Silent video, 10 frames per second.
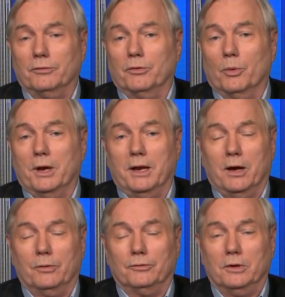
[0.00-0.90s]
with the White
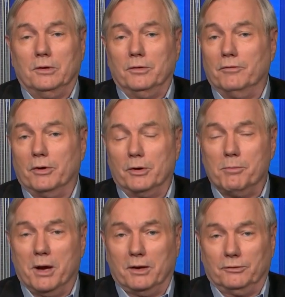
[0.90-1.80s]
House the very
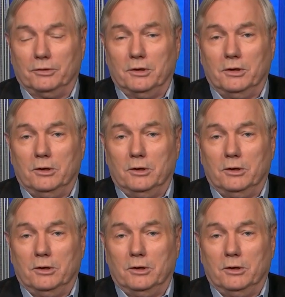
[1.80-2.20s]
best.